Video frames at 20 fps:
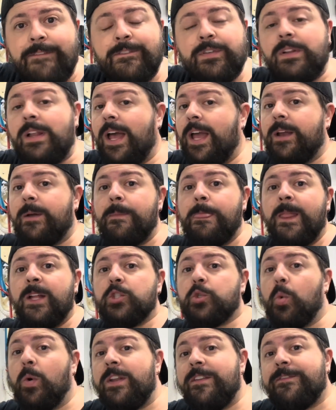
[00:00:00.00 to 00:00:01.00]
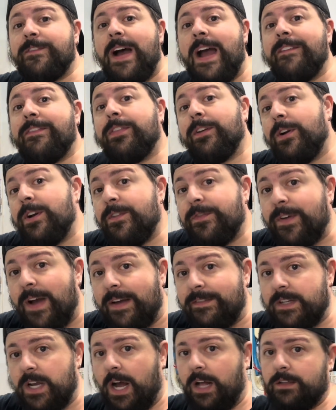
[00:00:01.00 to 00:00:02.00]
for like $25,
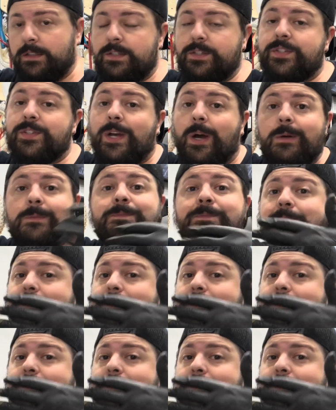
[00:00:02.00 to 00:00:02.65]
$35. So